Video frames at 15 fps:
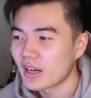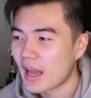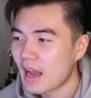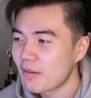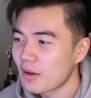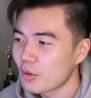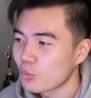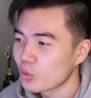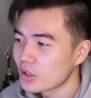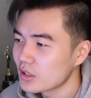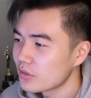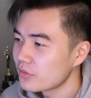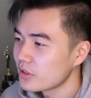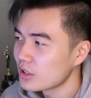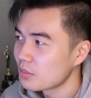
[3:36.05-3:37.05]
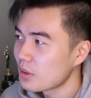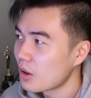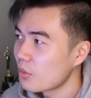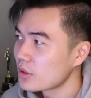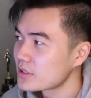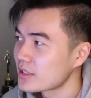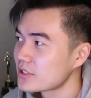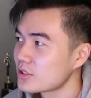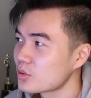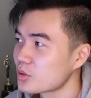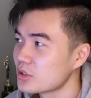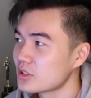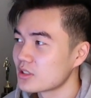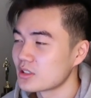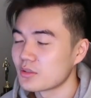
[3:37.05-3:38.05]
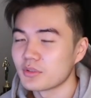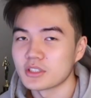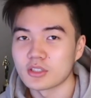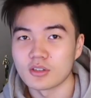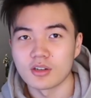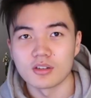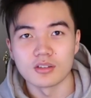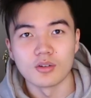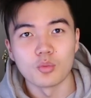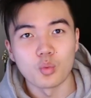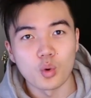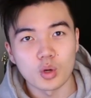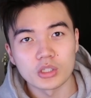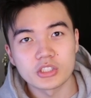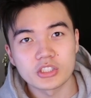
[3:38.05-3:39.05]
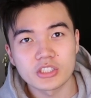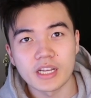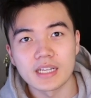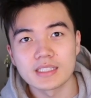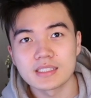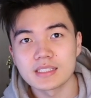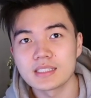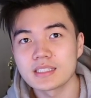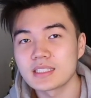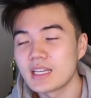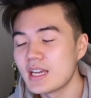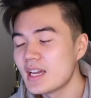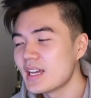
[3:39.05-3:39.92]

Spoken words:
on how I really feel about West Side Story in terms of its awards chances.